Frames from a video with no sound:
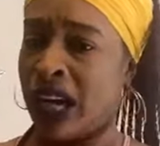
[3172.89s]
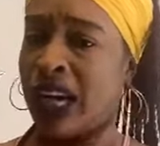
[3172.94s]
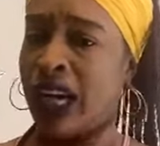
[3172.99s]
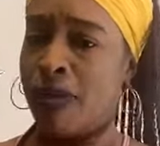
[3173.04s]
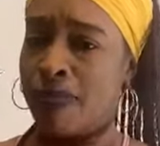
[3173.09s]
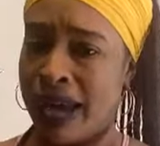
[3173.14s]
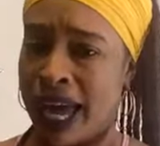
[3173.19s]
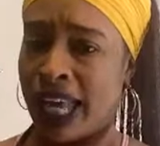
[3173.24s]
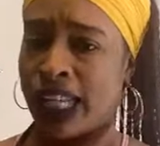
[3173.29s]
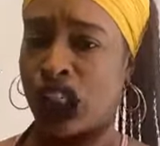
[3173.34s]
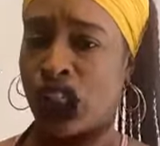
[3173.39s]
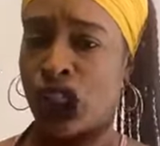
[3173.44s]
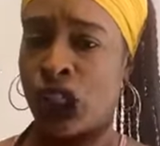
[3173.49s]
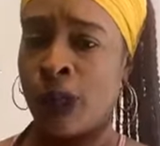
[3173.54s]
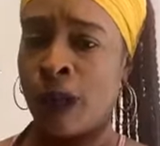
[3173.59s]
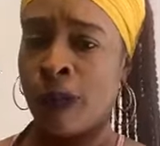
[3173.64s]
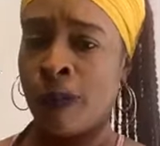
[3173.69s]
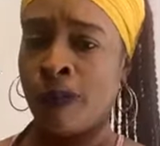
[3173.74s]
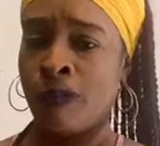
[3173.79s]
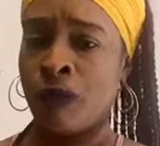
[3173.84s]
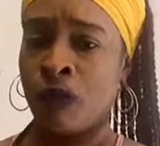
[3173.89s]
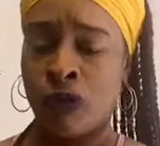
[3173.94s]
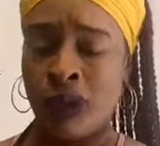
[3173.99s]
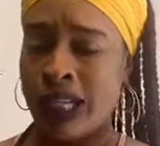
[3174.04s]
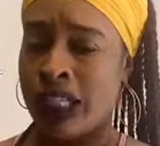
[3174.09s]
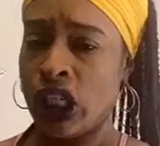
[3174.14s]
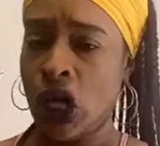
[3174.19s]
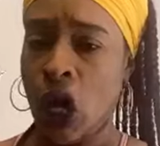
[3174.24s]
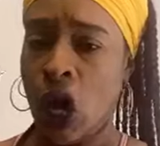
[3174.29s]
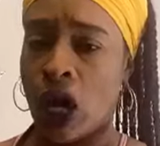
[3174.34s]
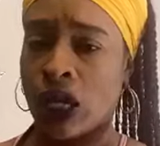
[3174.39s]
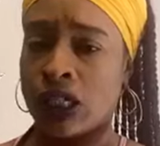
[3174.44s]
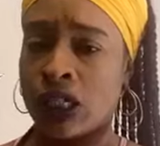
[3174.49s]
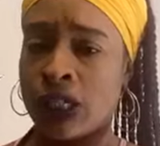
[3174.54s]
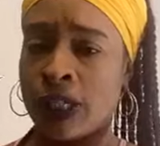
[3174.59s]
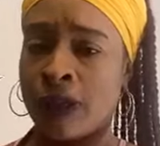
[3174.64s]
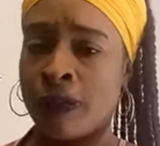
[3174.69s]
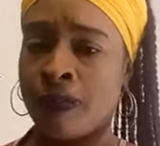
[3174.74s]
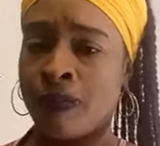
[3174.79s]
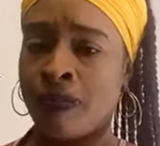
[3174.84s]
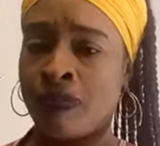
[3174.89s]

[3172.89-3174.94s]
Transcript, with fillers: fucking bitch. Real talks.